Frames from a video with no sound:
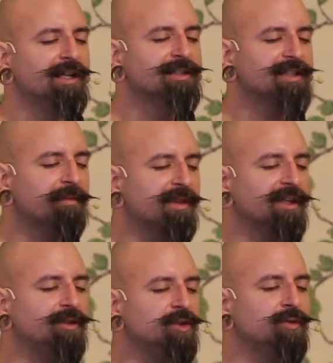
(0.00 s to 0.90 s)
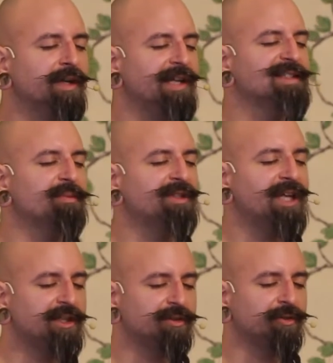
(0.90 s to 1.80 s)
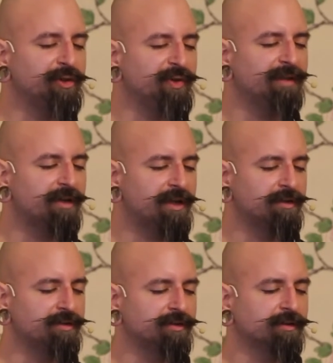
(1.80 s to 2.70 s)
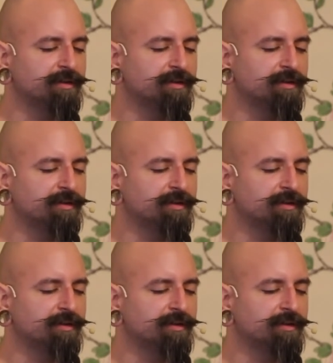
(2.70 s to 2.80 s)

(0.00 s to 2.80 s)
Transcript: something new has the potential to emerge.